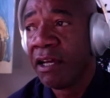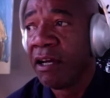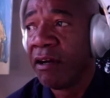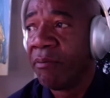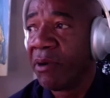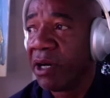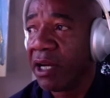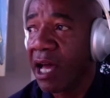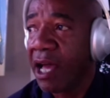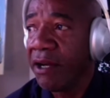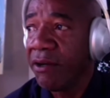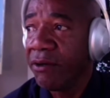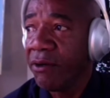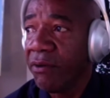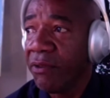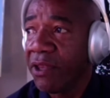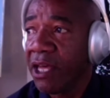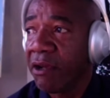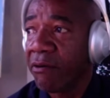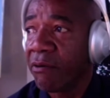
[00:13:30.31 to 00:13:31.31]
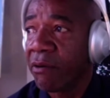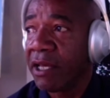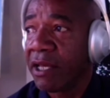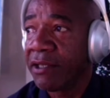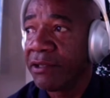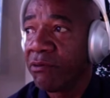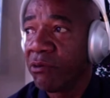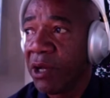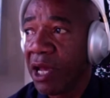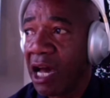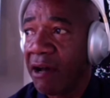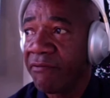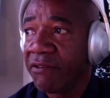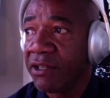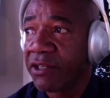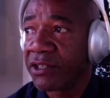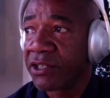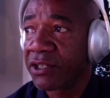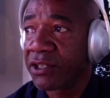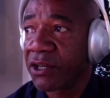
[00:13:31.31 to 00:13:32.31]
But I do think we have to
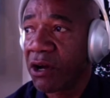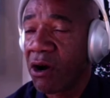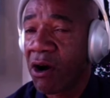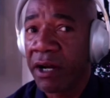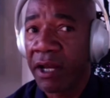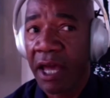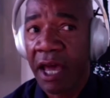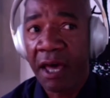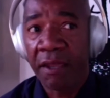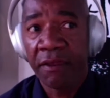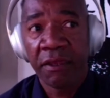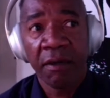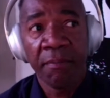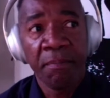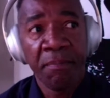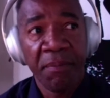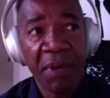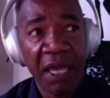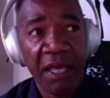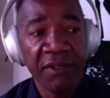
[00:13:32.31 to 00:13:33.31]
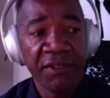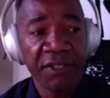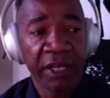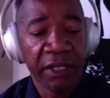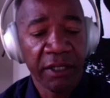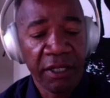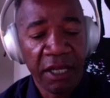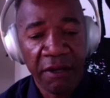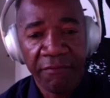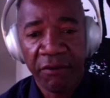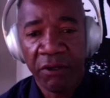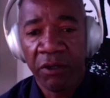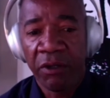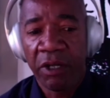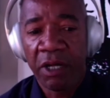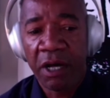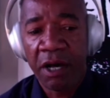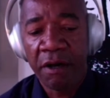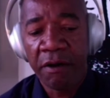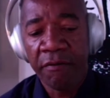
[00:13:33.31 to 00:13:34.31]
start at the basic level
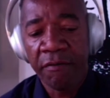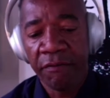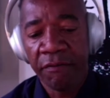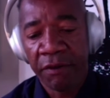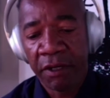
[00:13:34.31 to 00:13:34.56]
of